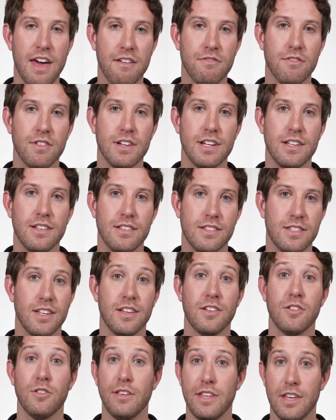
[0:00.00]
every
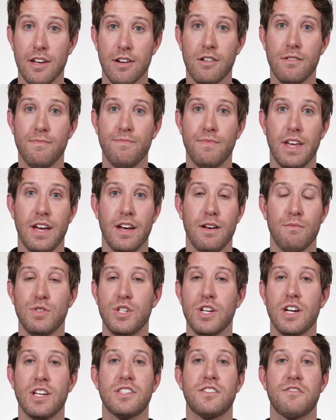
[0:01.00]
single year
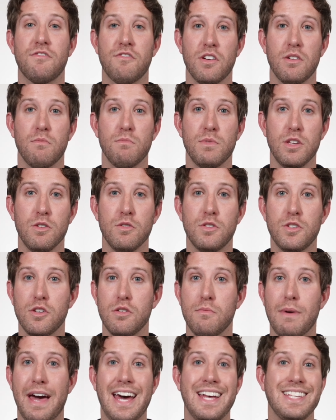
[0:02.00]
just from
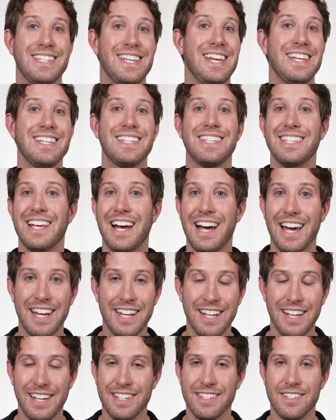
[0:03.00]
YouTube as a
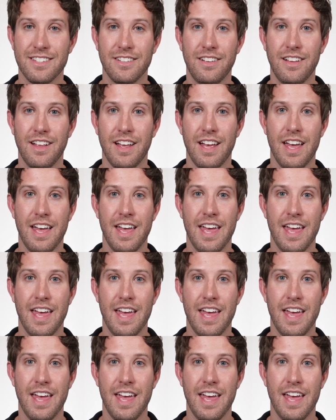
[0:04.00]
side hustle.